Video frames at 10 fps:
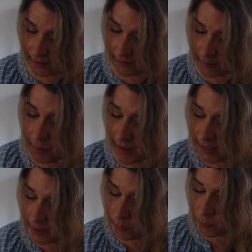The
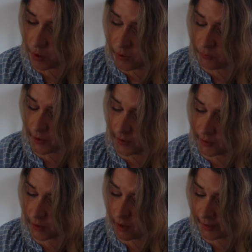blanket was woven in the
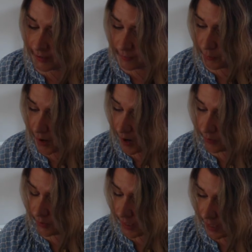darkest
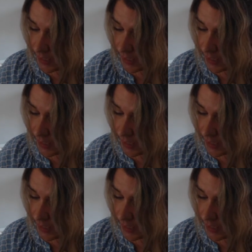brown.